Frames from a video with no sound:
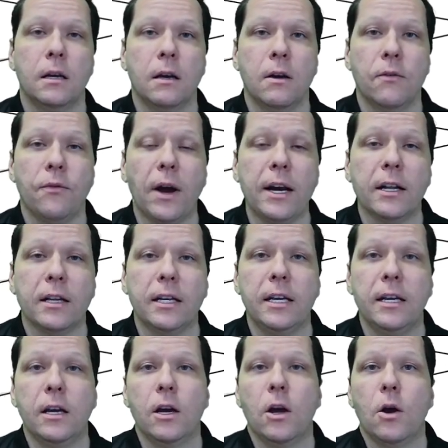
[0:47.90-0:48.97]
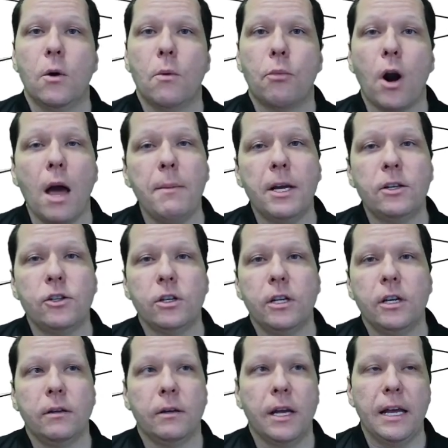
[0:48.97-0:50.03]
Finally,
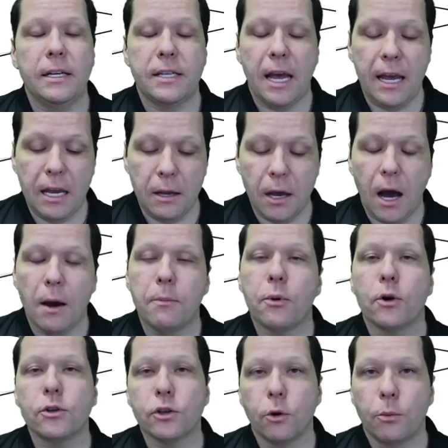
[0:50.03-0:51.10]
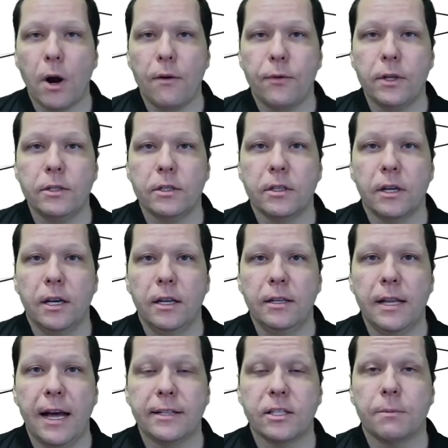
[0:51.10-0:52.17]
PrimeNG is a personal preference, and
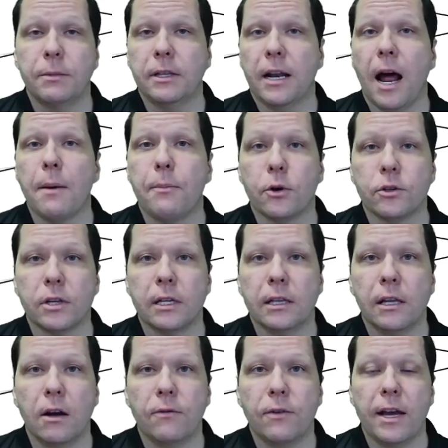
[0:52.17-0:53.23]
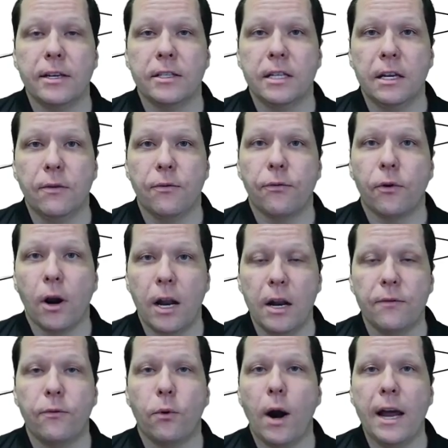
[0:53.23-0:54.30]
that's something that I personally love as the front
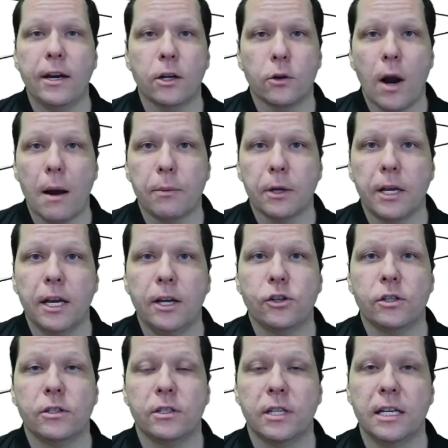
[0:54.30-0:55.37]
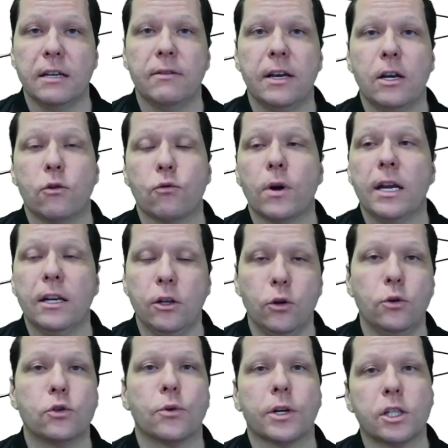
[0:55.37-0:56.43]
end for Angular applications to give a great
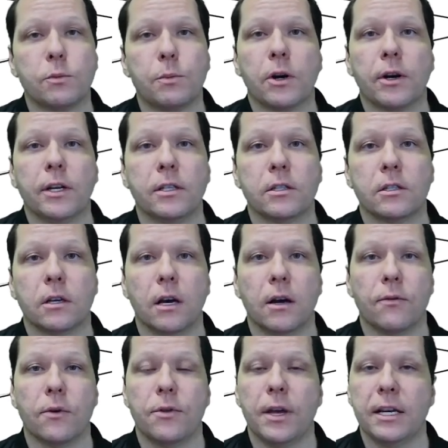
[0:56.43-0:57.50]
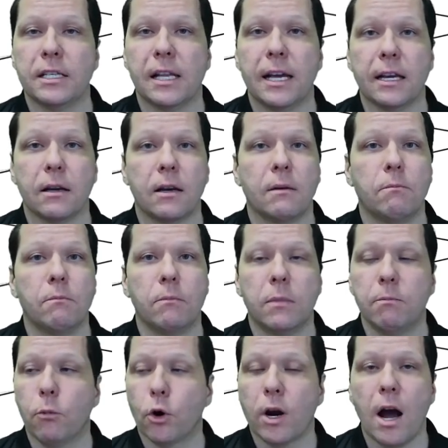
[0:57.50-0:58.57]
user experience for things like
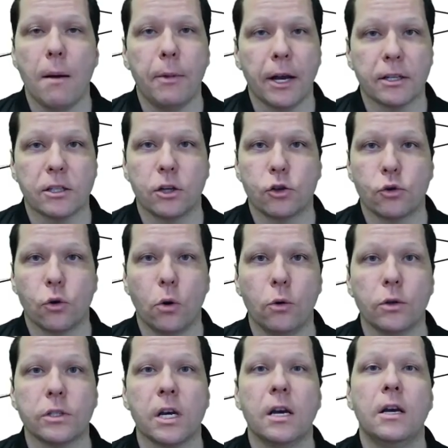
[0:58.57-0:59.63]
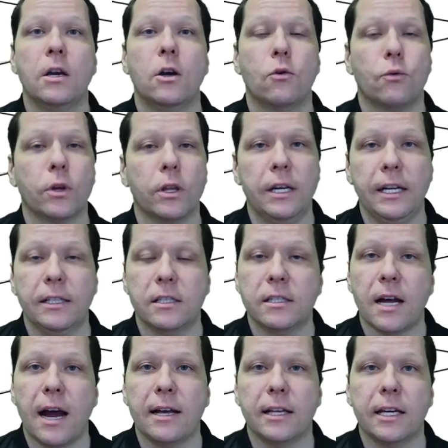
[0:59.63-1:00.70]
more complex controls, really
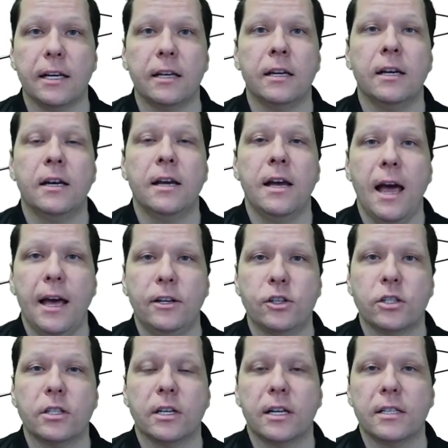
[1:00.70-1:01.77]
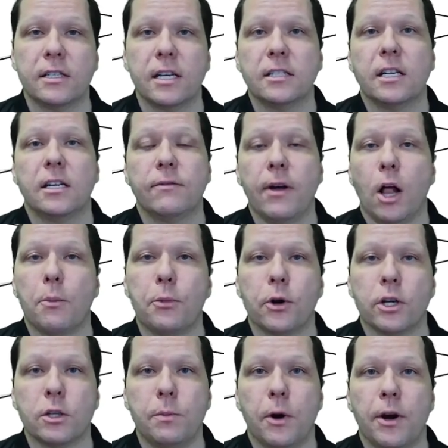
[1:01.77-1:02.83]
styling, and just a consistent developer
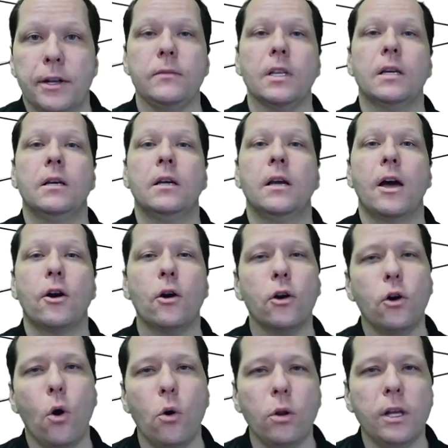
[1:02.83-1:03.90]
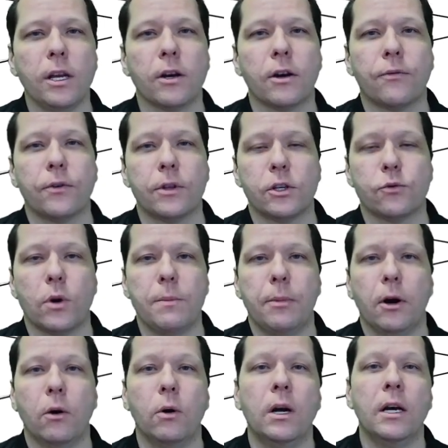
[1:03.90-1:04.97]
experience. And our goal here for this
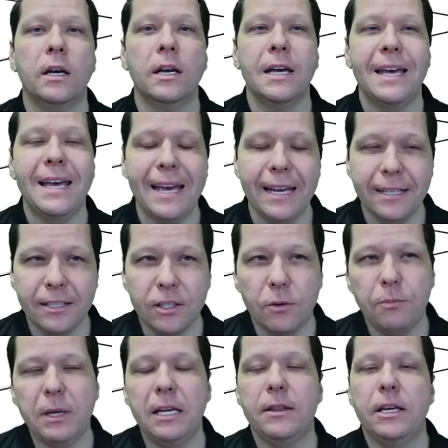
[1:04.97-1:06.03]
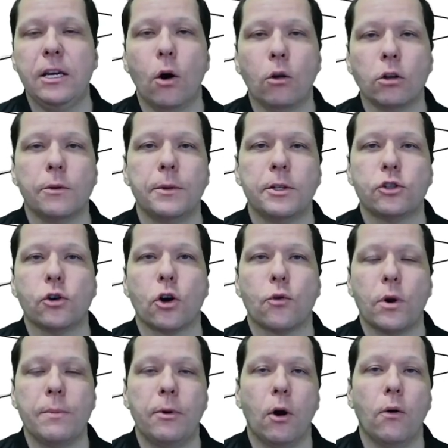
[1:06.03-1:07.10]
repo is to be the ultimate starter
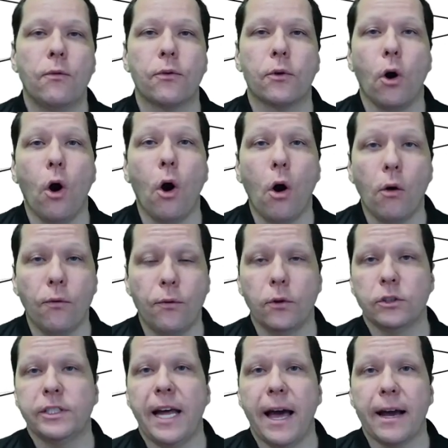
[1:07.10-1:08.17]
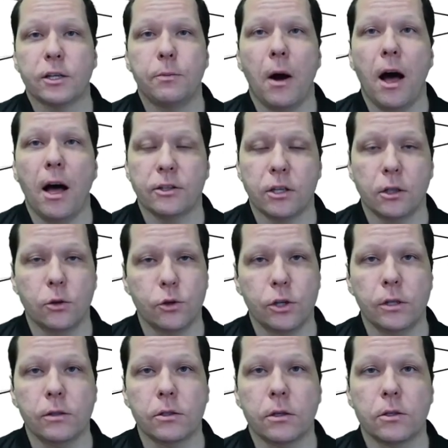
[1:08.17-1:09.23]
repo for all full stack SPA solutions.